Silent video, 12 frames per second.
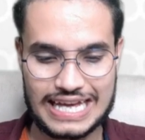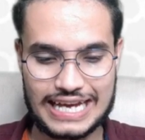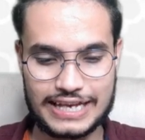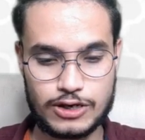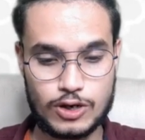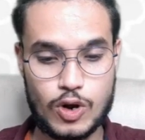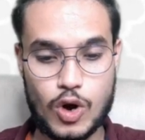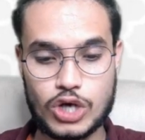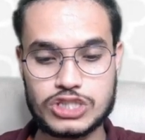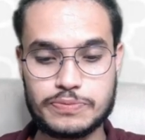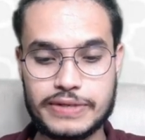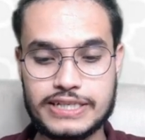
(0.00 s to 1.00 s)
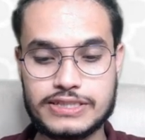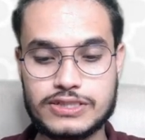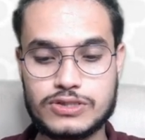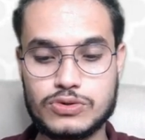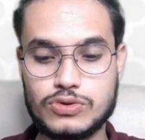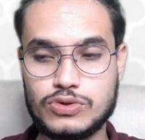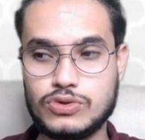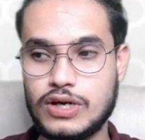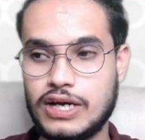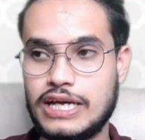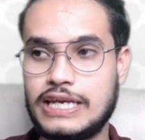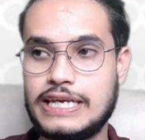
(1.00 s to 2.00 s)
and lodge means to
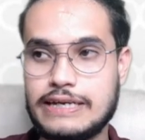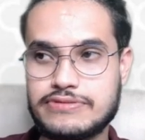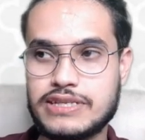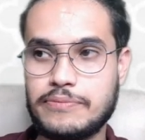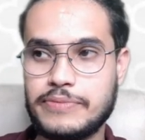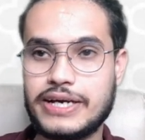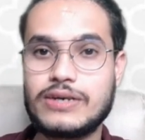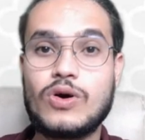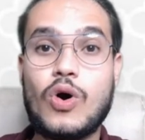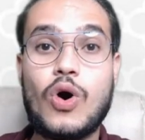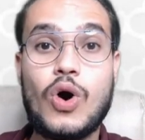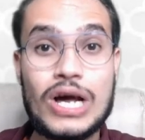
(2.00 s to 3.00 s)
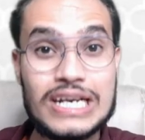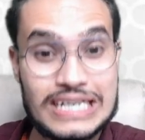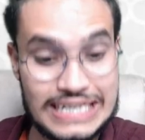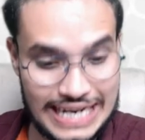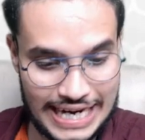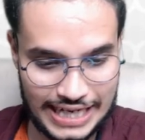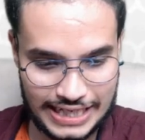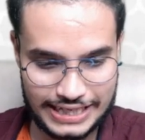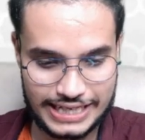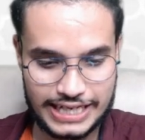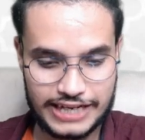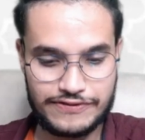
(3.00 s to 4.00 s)
live somewhere on rent.
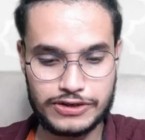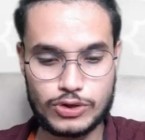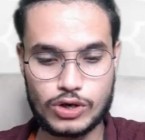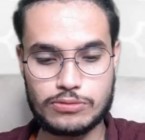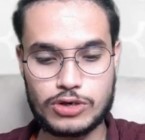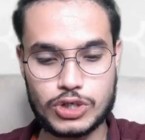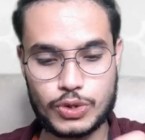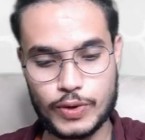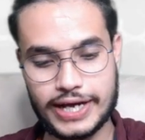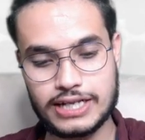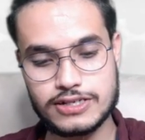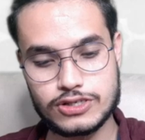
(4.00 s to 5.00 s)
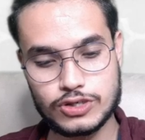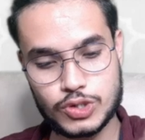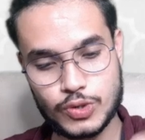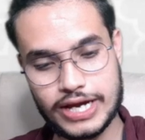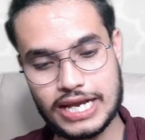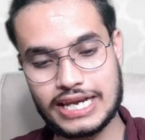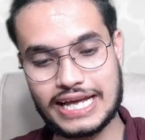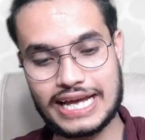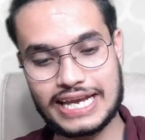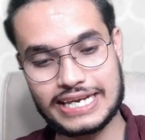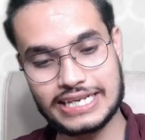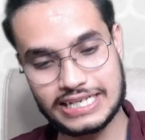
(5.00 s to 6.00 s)
If you talk about dwell, so dwell
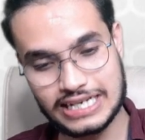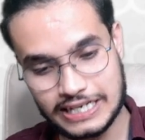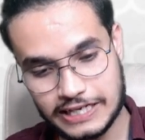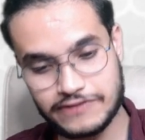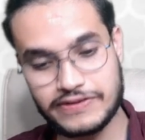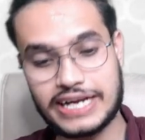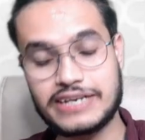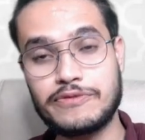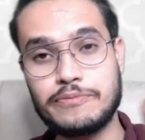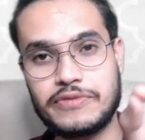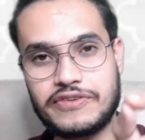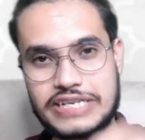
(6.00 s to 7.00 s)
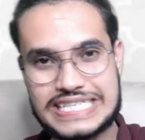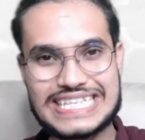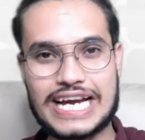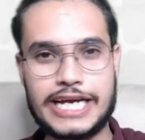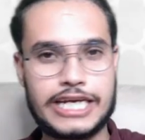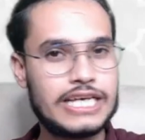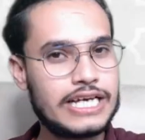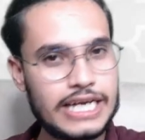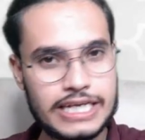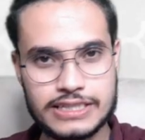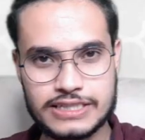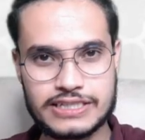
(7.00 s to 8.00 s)
and live and reside,
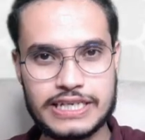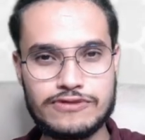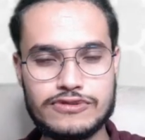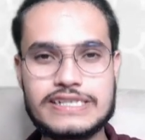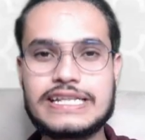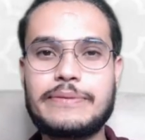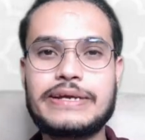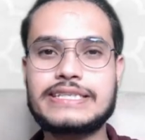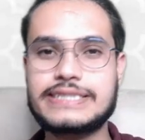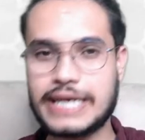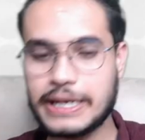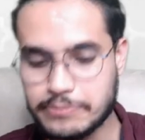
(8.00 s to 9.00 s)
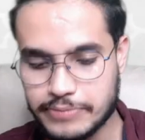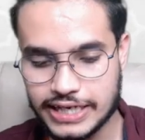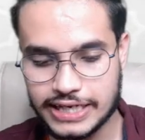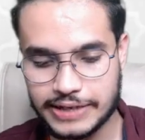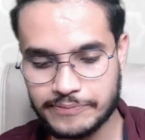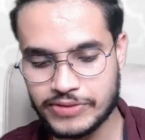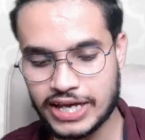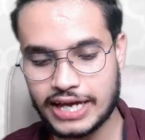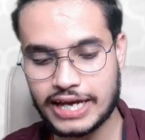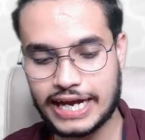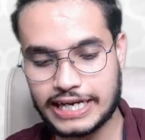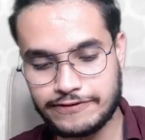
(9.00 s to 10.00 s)
3 words having same meaning.
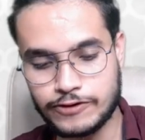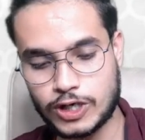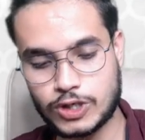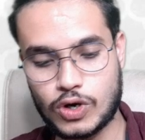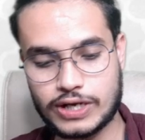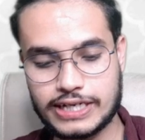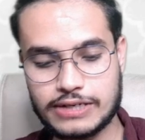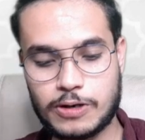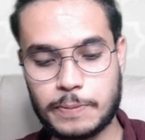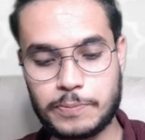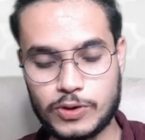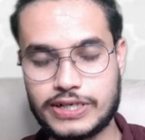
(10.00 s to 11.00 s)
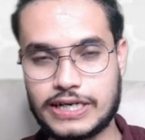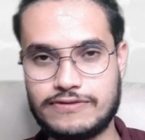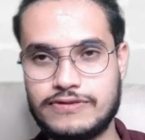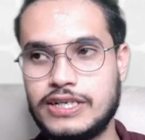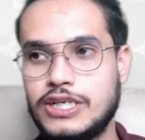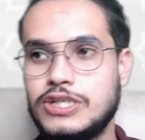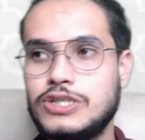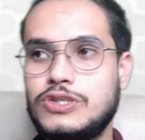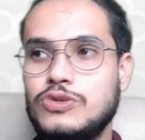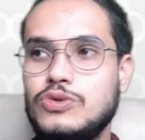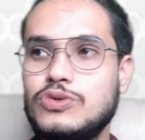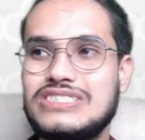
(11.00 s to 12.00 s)
And if you are talking about put up,
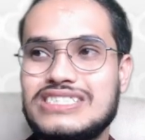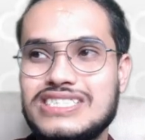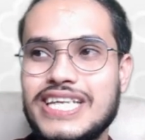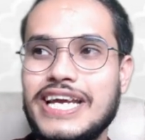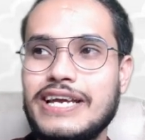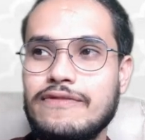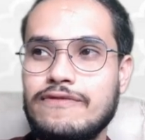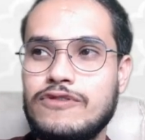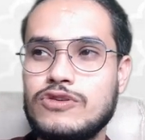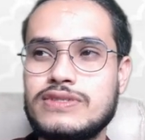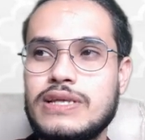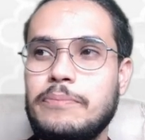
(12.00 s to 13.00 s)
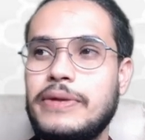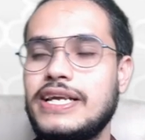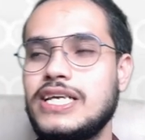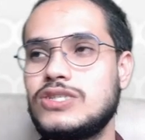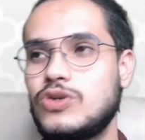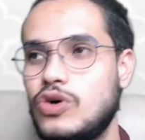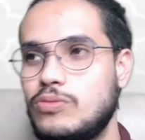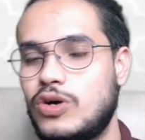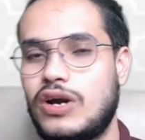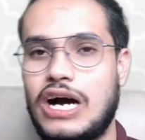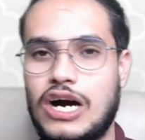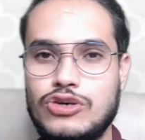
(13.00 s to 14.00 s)
to stay for somebody's home
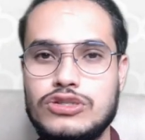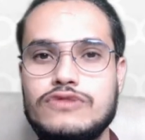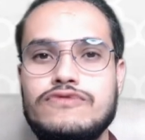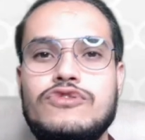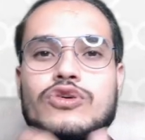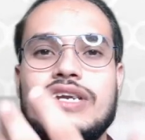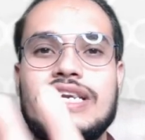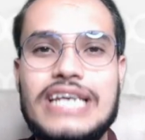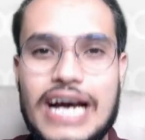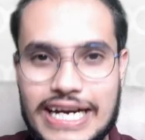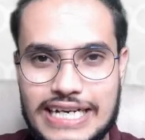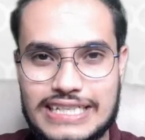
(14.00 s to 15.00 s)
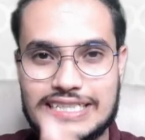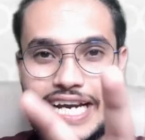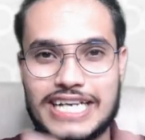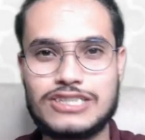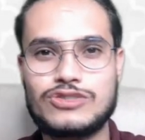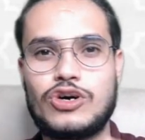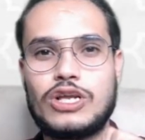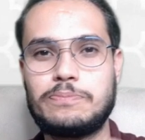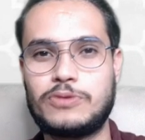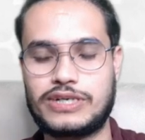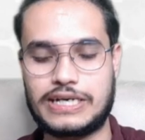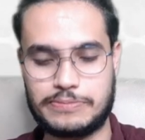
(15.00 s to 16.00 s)
or house for a night, that is called
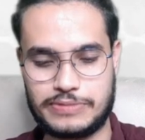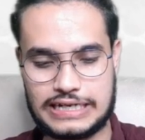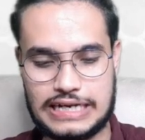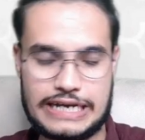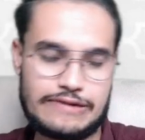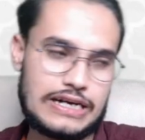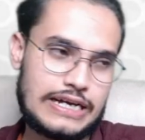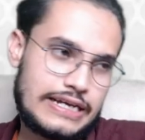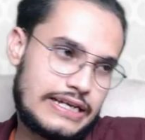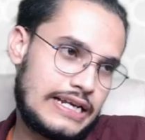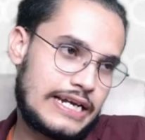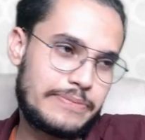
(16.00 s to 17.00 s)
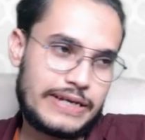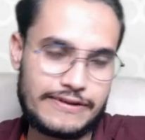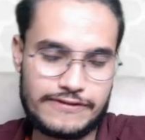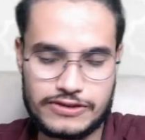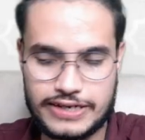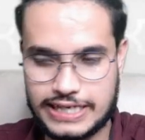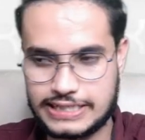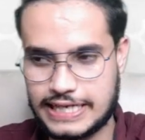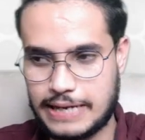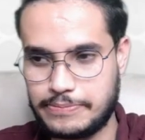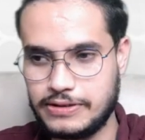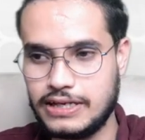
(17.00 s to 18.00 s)
put up. Let me give you the
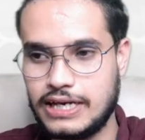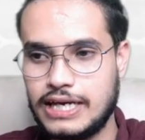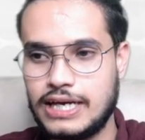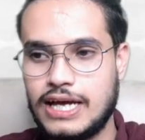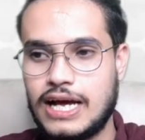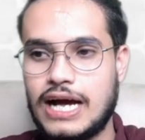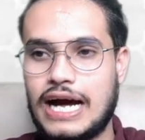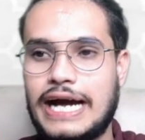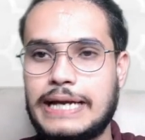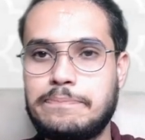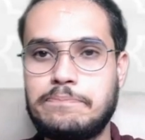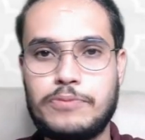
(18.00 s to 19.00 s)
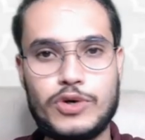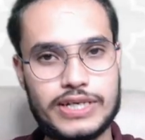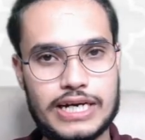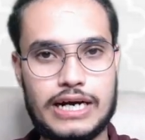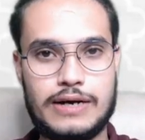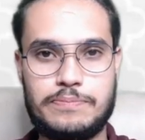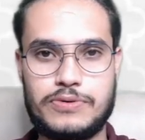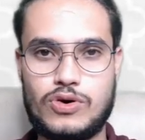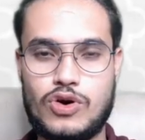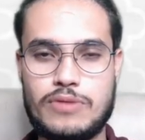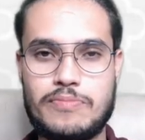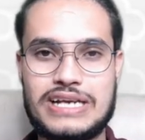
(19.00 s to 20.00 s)
example. I put up
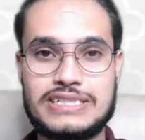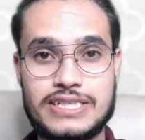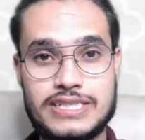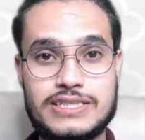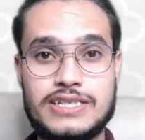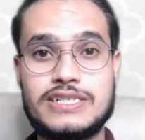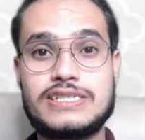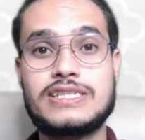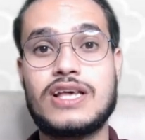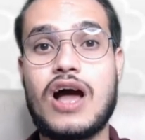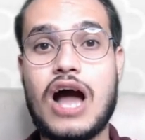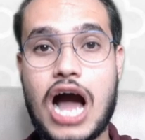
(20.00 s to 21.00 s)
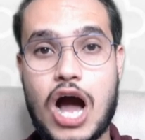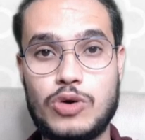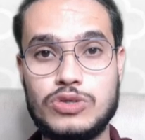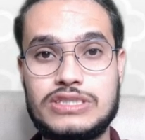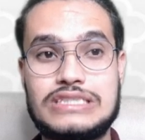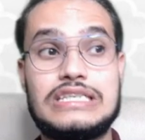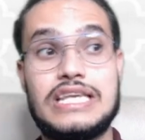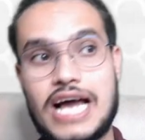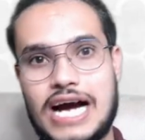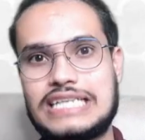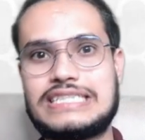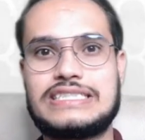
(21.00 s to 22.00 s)
my sister's house
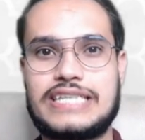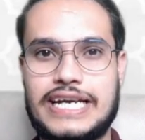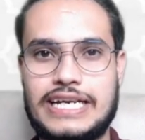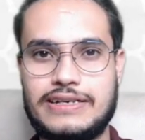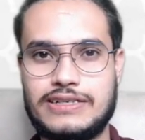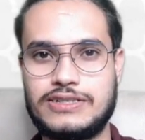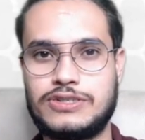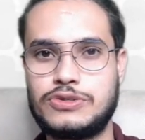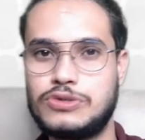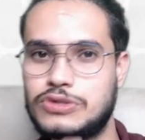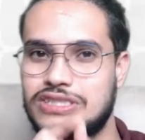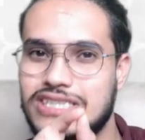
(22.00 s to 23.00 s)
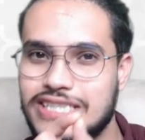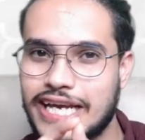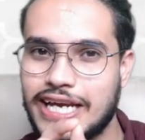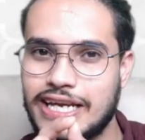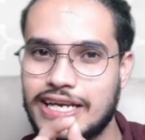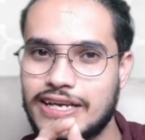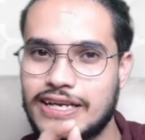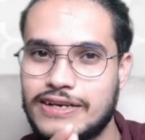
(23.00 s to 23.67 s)
last night, to stay